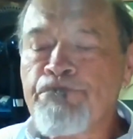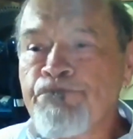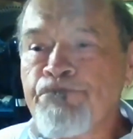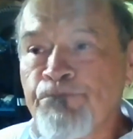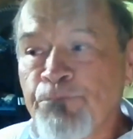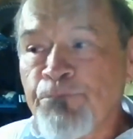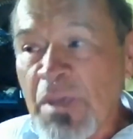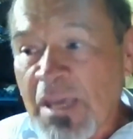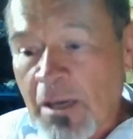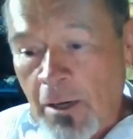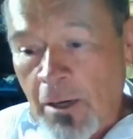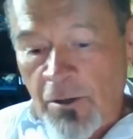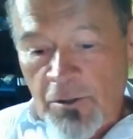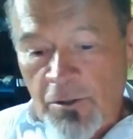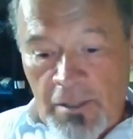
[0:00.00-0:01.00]

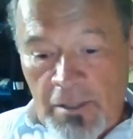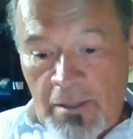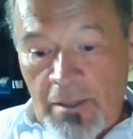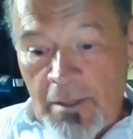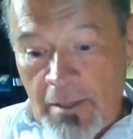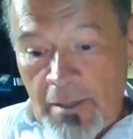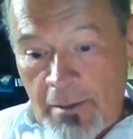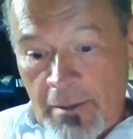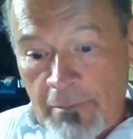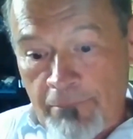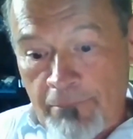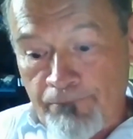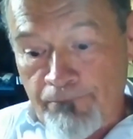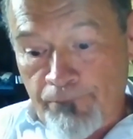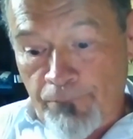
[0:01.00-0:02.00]
Because
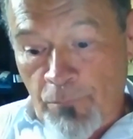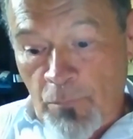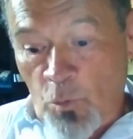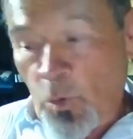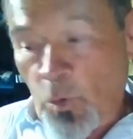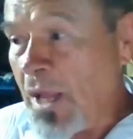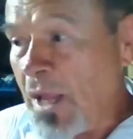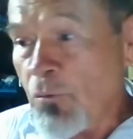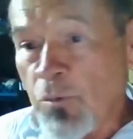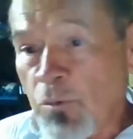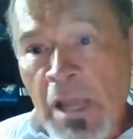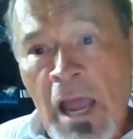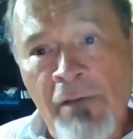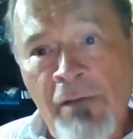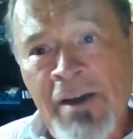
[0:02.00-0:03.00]
we
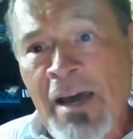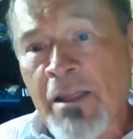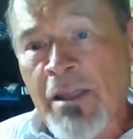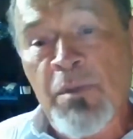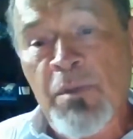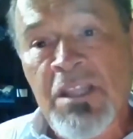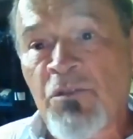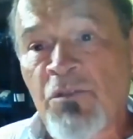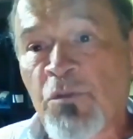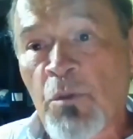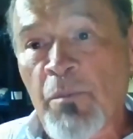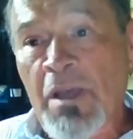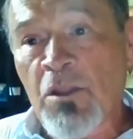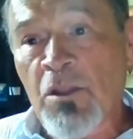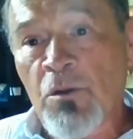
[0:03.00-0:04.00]
have had
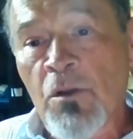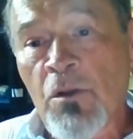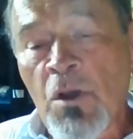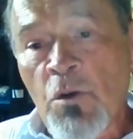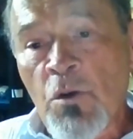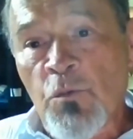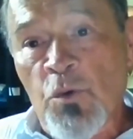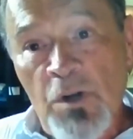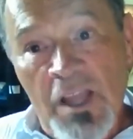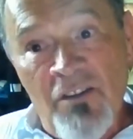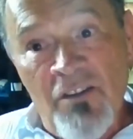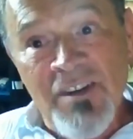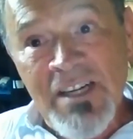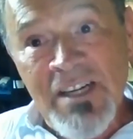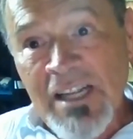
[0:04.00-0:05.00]
misinformation
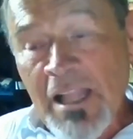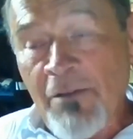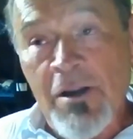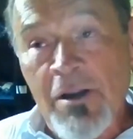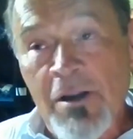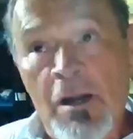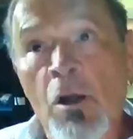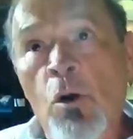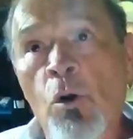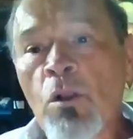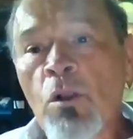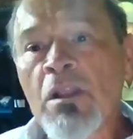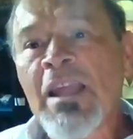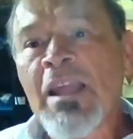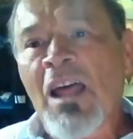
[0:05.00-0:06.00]
forever and ever.
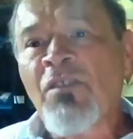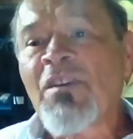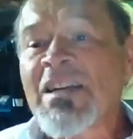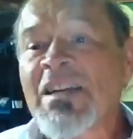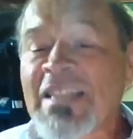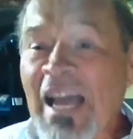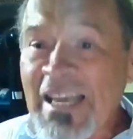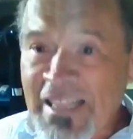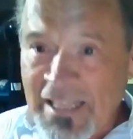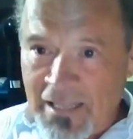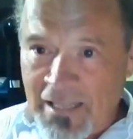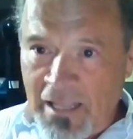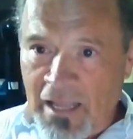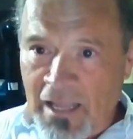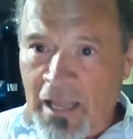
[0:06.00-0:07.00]
All the
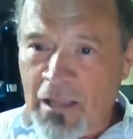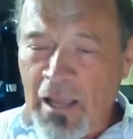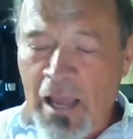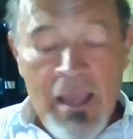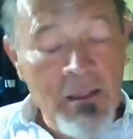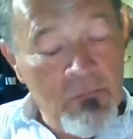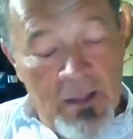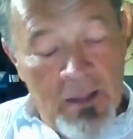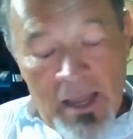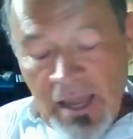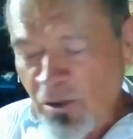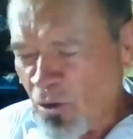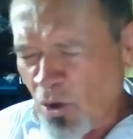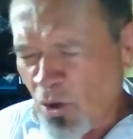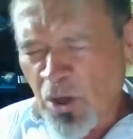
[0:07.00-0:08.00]
advertising, I
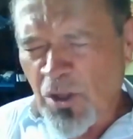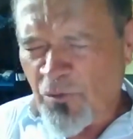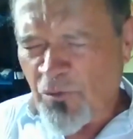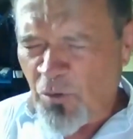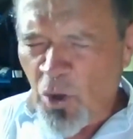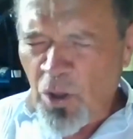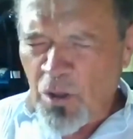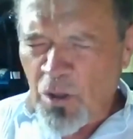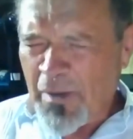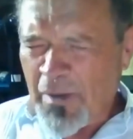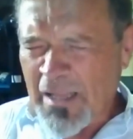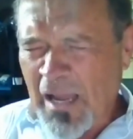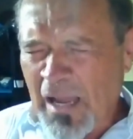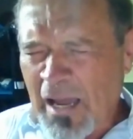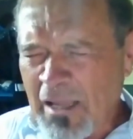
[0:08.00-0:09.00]
don't know if all,
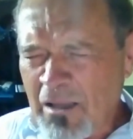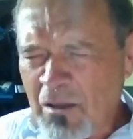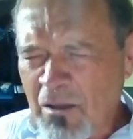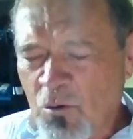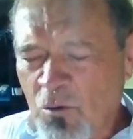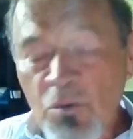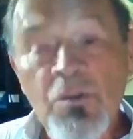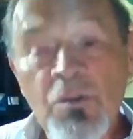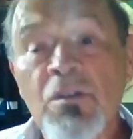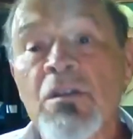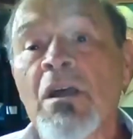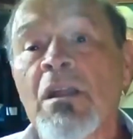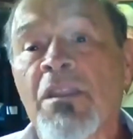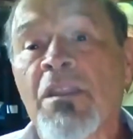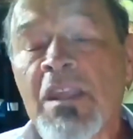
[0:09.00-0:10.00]
but I could
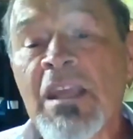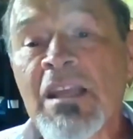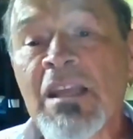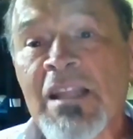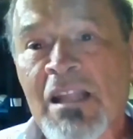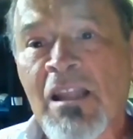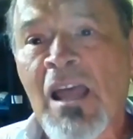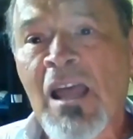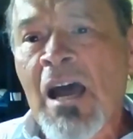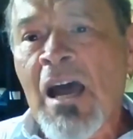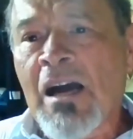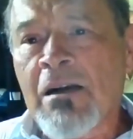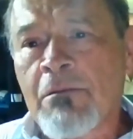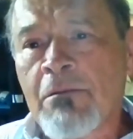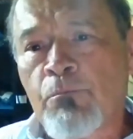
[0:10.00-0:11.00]
think that
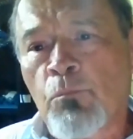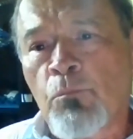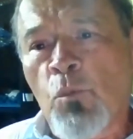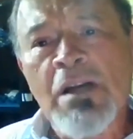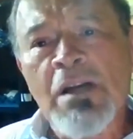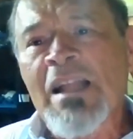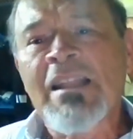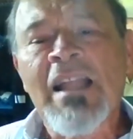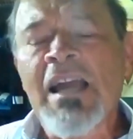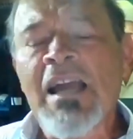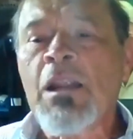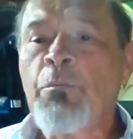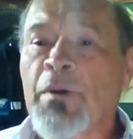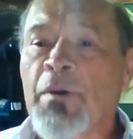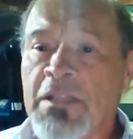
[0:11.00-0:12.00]
more than
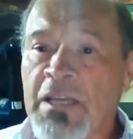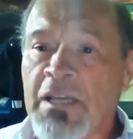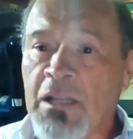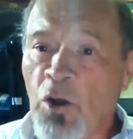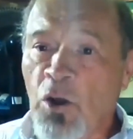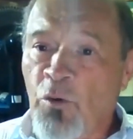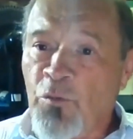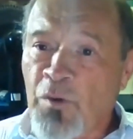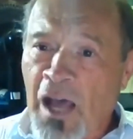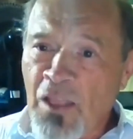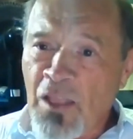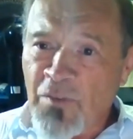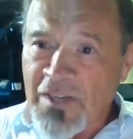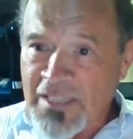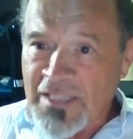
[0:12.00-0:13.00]
90% of
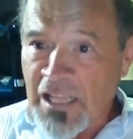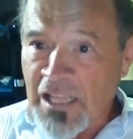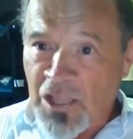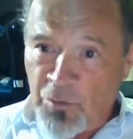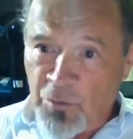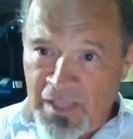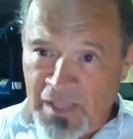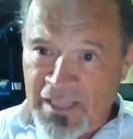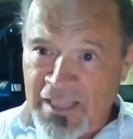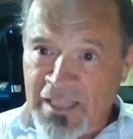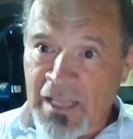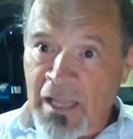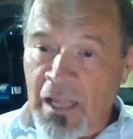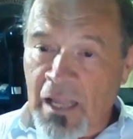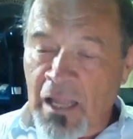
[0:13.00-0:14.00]

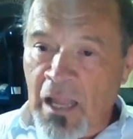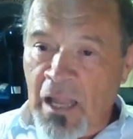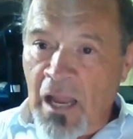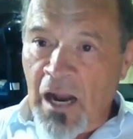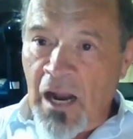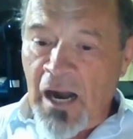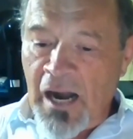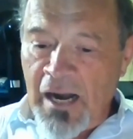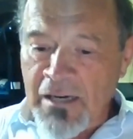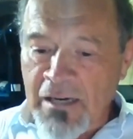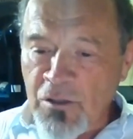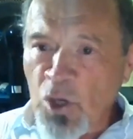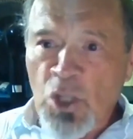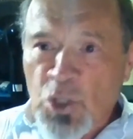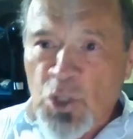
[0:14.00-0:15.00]
advertisements are
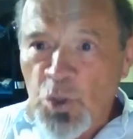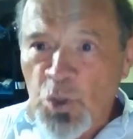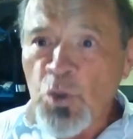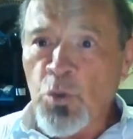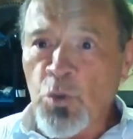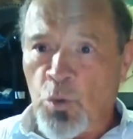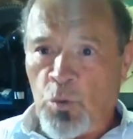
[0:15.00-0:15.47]
not true.